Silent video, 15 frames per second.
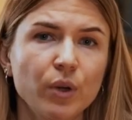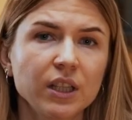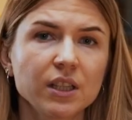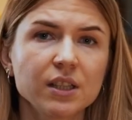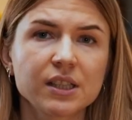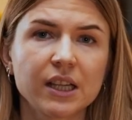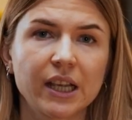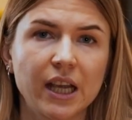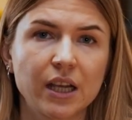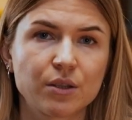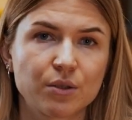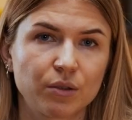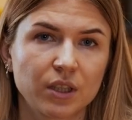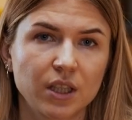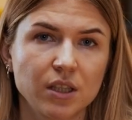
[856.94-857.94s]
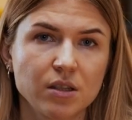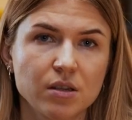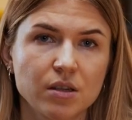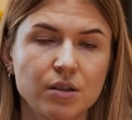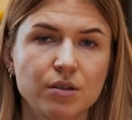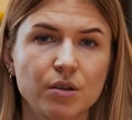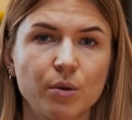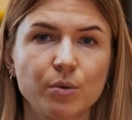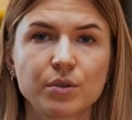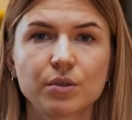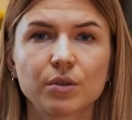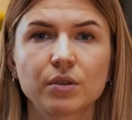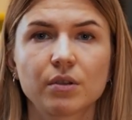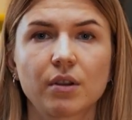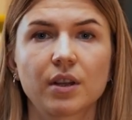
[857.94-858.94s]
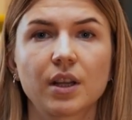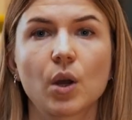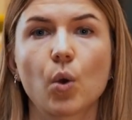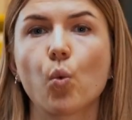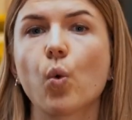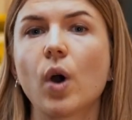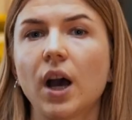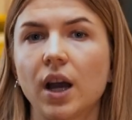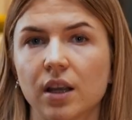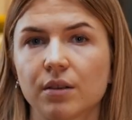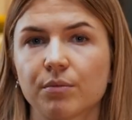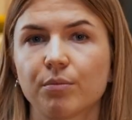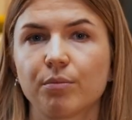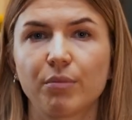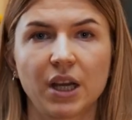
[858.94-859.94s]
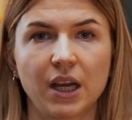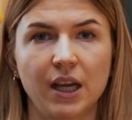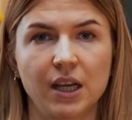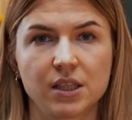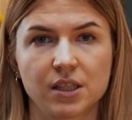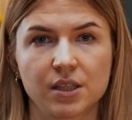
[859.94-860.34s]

Rankings AI Toolkit shows you the why behind